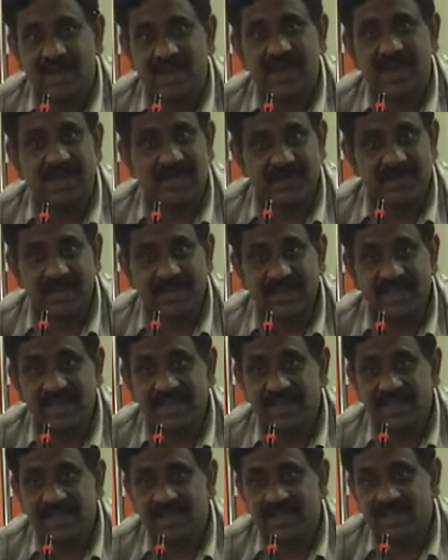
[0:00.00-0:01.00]

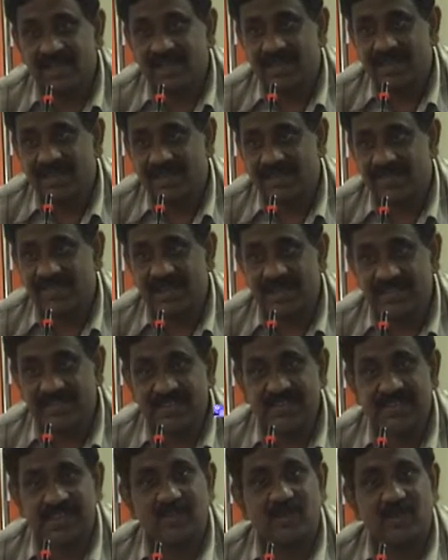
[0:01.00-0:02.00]
Ultimately, the science
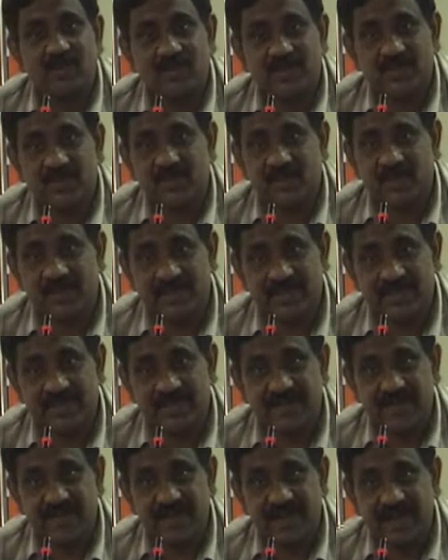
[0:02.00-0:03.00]
and technology progress
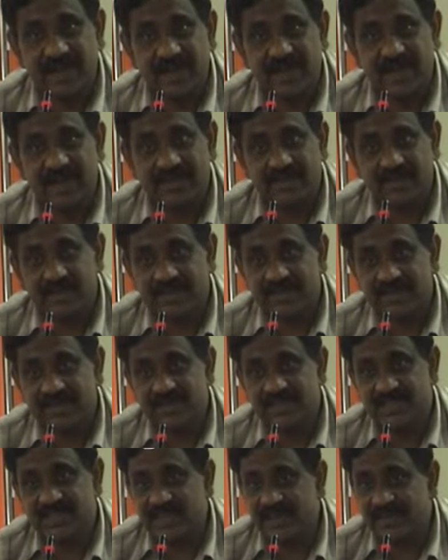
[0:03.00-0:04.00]
has a
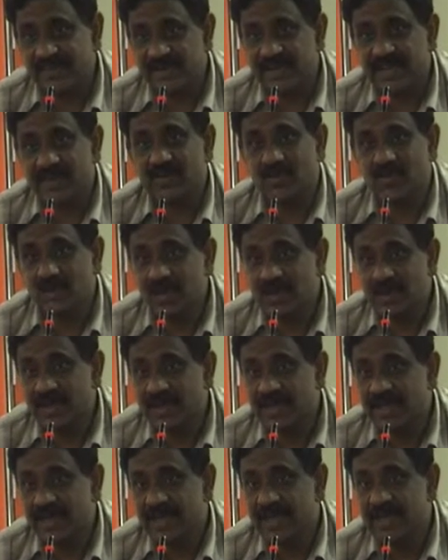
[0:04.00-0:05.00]
significant role
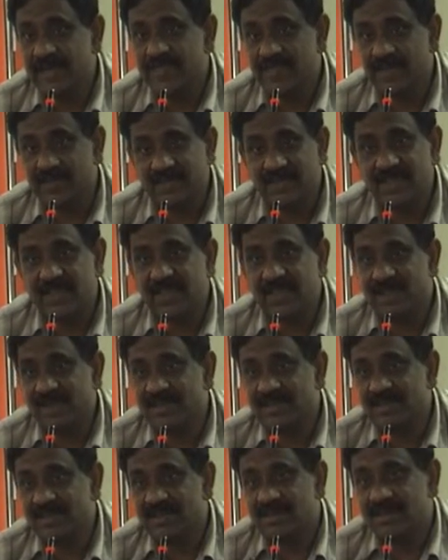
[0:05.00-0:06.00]
in shaping the
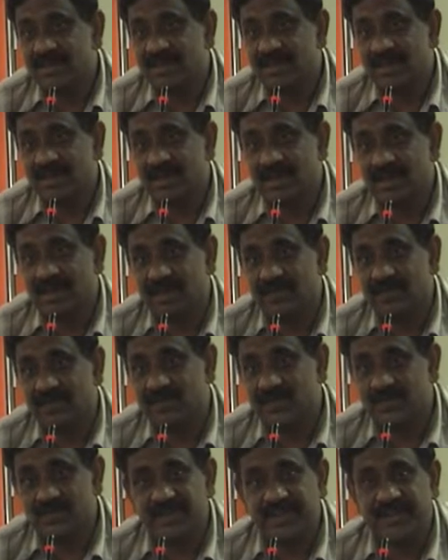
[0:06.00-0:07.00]

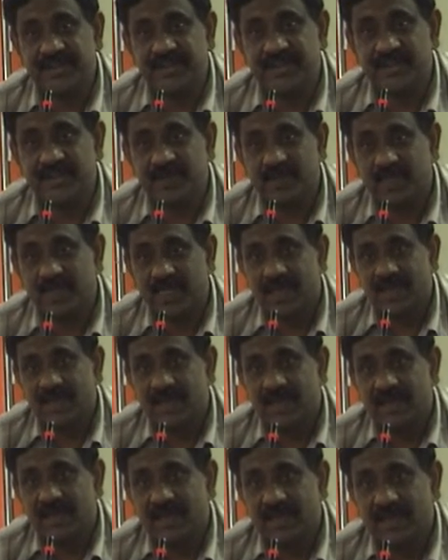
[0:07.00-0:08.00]
society,
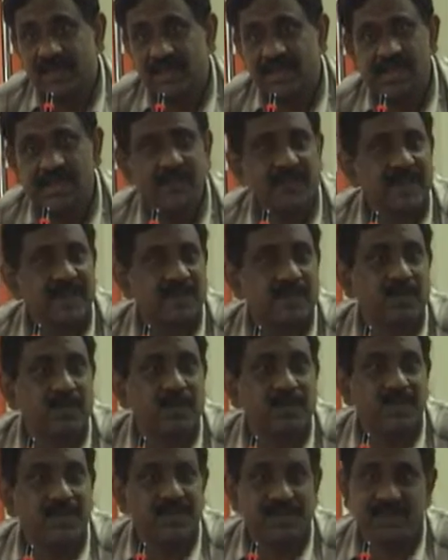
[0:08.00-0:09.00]
irrespective
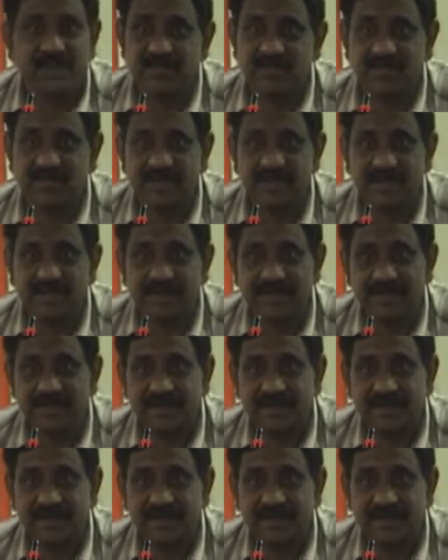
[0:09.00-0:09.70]
of the time span.